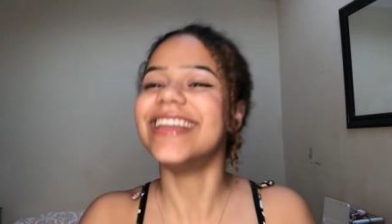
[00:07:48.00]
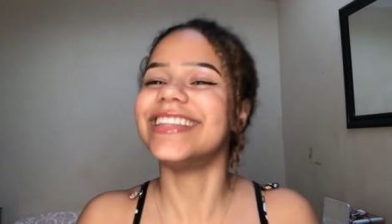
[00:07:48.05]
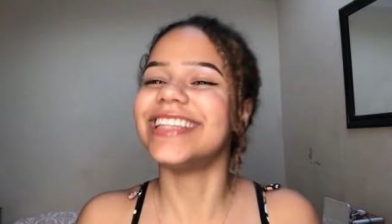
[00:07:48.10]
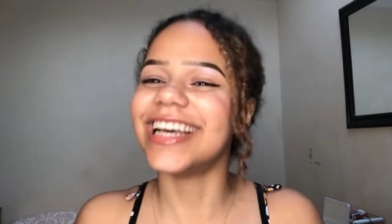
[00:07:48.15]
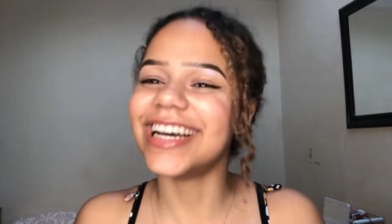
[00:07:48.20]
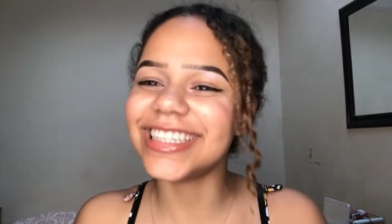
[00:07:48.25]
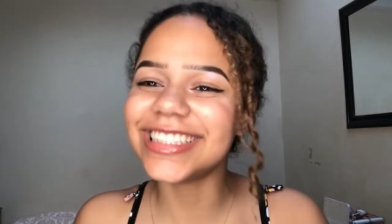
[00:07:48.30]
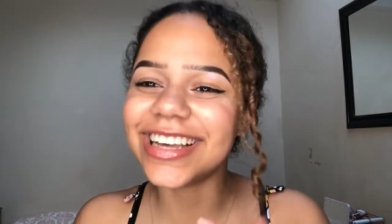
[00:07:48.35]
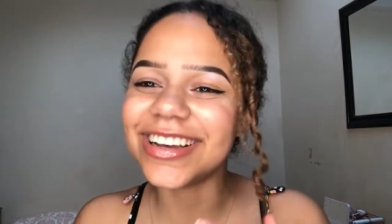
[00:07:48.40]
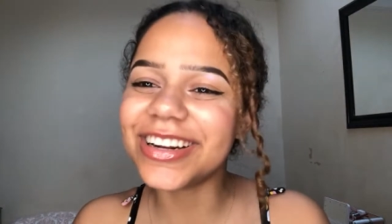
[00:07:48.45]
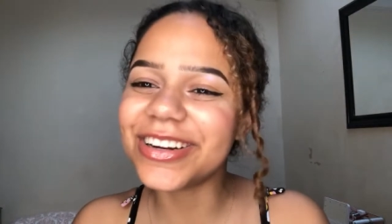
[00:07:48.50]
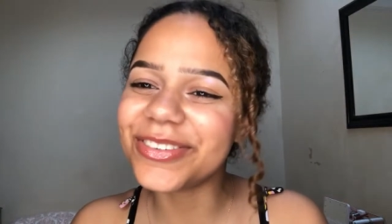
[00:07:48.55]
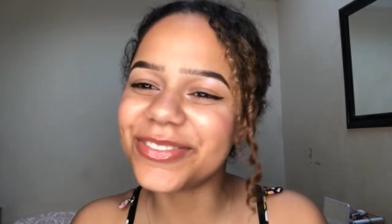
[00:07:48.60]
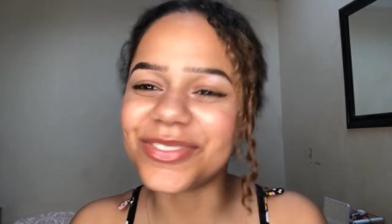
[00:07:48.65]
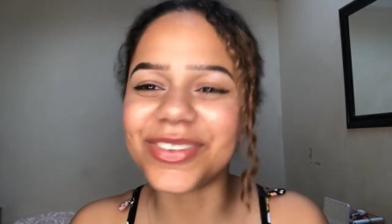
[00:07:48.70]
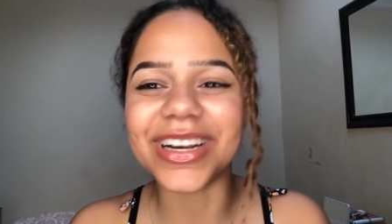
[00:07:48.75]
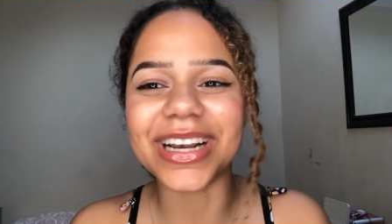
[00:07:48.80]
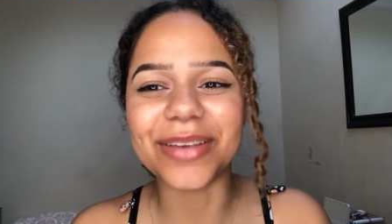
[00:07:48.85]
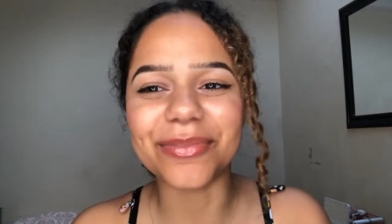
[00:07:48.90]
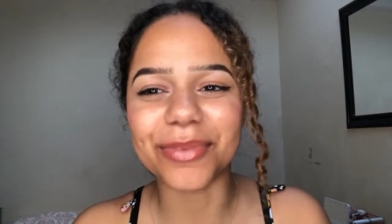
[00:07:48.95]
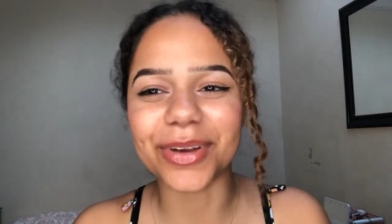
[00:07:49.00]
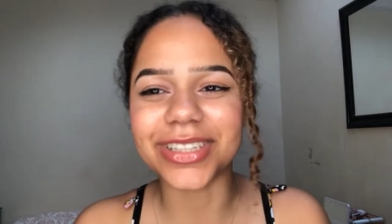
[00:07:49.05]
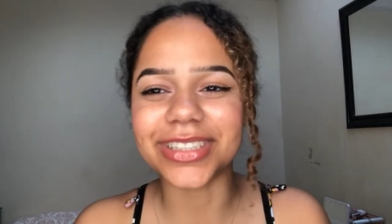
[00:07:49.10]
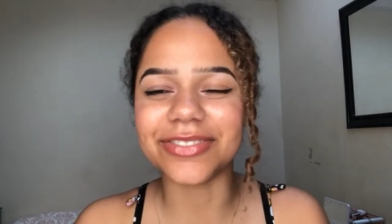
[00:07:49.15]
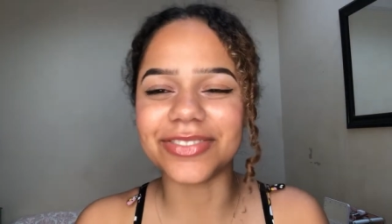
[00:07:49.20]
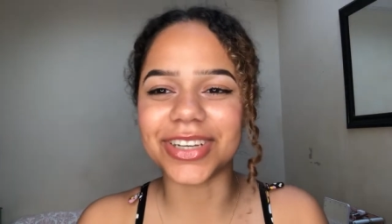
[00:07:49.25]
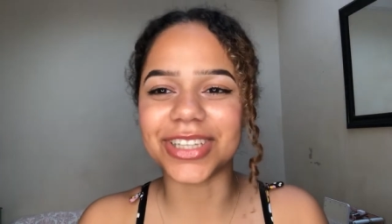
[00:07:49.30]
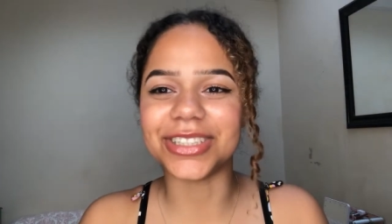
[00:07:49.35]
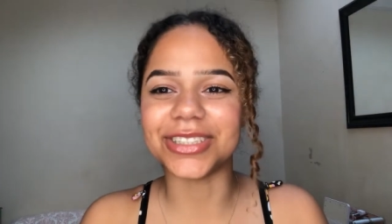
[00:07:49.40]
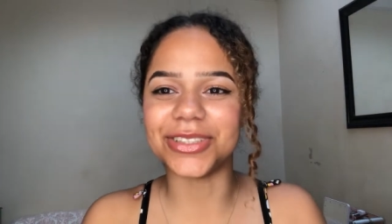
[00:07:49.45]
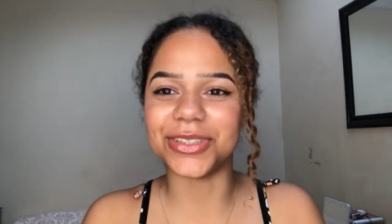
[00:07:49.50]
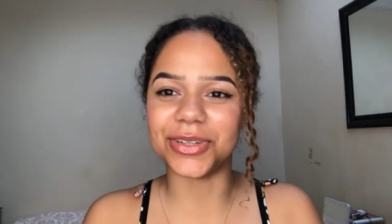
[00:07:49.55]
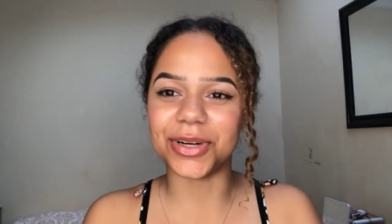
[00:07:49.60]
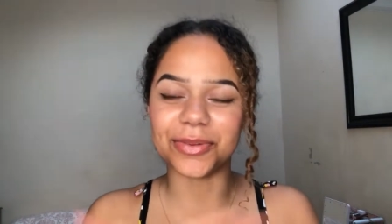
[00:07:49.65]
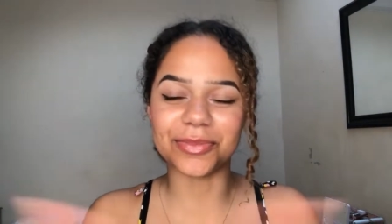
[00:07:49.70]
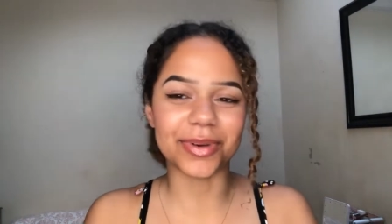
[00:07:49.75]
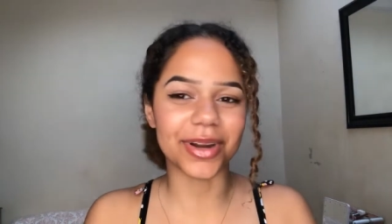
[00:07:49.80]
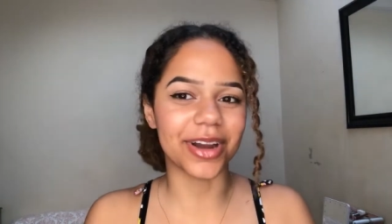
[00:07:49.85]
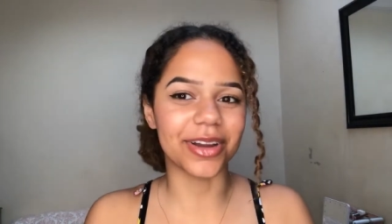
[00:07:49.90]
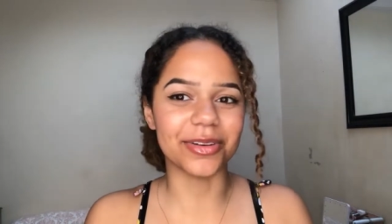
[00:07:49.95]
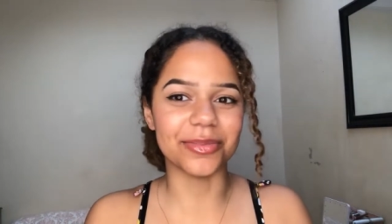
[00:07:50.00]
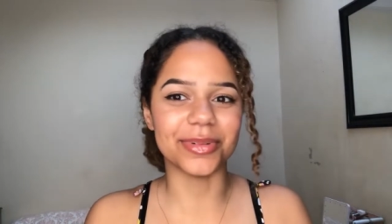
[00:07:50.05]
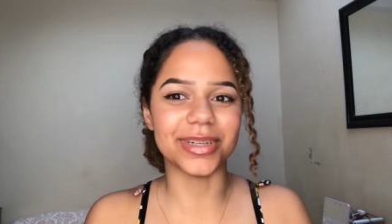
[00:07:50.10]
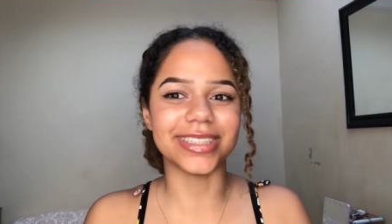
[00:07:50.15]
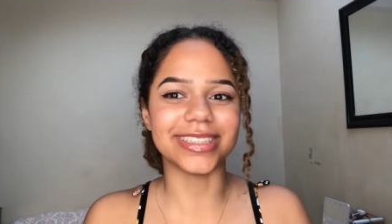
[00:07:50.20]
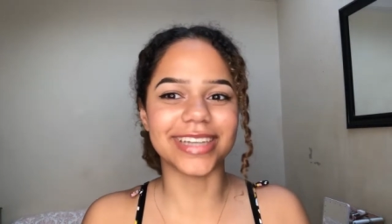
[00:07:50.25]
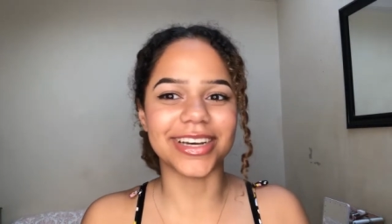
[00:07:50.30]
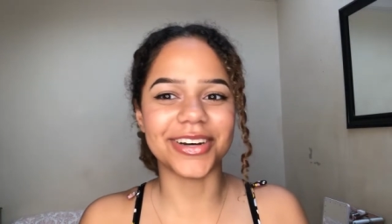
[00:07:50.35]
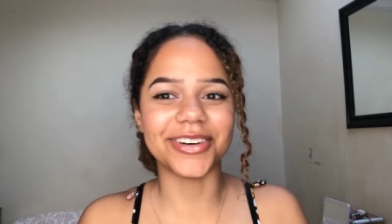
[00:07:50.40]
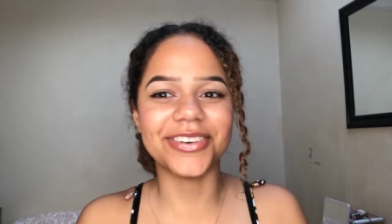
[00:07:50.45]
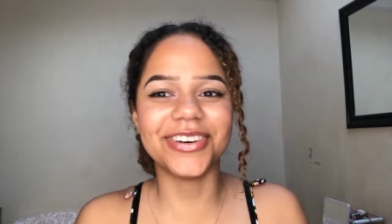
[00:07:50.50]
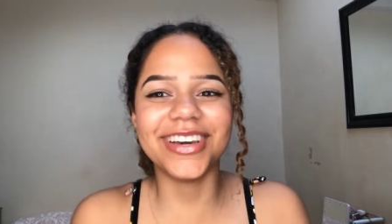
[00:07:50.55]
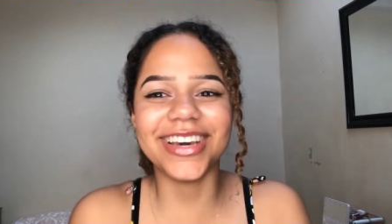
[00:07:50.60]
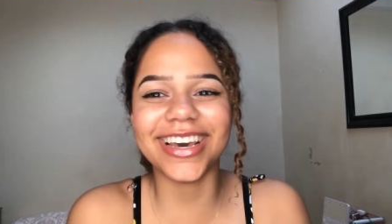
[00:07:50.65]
that sounded really motivational. I'm proud of myself.